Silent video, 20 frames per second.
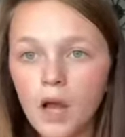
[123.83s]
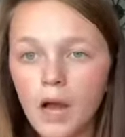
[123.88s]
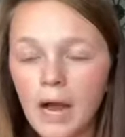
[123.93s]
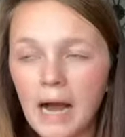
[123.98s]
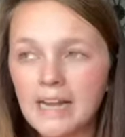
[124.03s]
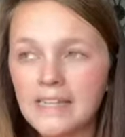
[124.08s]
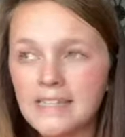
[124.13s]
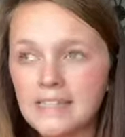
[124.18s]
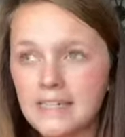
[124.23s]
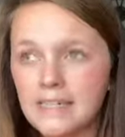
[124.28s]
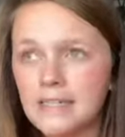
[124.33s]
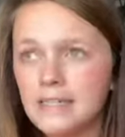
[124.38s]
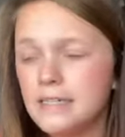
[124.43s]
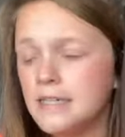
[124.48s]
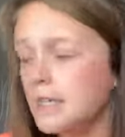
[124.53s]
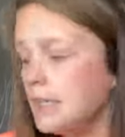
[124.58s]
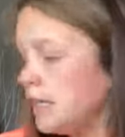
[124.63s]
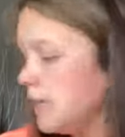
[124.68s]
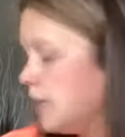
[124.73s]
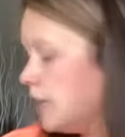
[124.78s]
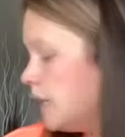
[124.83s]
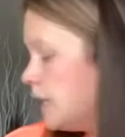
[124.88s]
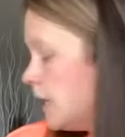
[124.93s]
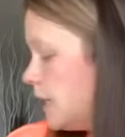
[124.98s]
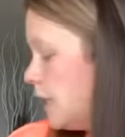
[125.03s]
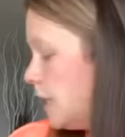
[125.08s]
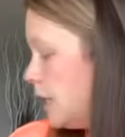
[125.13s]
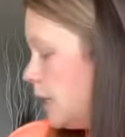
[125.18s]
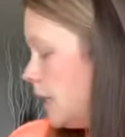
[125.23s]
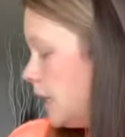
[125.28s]
I did,
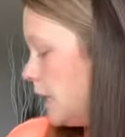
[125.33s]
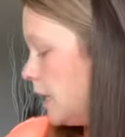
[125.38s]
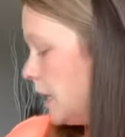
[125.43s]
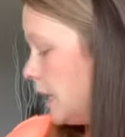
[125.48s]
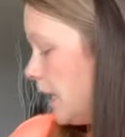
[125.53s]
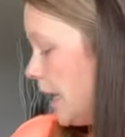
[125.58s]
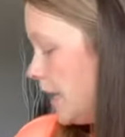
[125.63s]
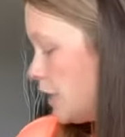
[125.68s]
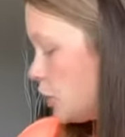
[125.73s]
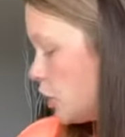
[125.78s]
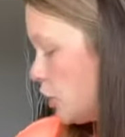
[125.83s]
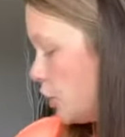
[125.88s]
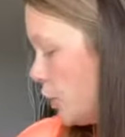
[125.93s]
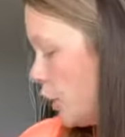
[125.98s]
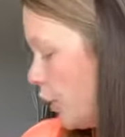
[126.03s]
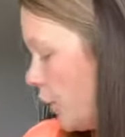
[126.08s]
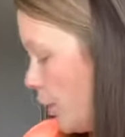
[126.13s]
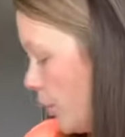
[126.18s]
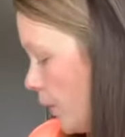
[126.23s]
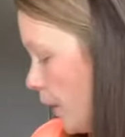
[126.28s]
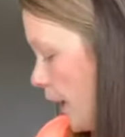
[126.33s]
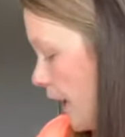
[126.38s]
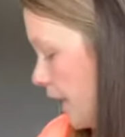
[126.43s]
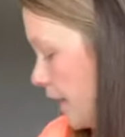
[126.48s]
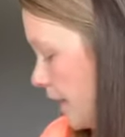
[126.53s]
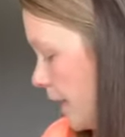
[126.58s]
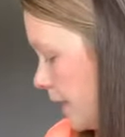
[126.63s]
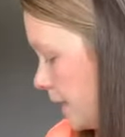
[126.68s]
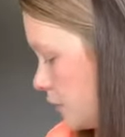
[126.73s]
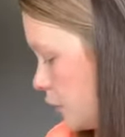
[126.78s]
as y'all know,
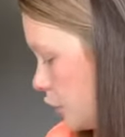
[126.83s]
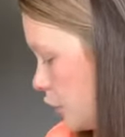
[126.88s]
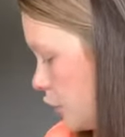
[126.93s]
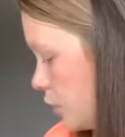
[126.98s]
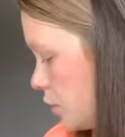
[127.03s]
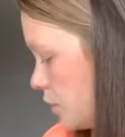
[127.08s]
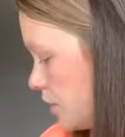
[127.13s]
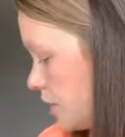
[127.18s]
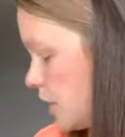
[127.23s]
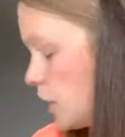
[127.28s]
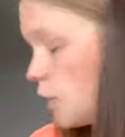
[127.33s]
I like to use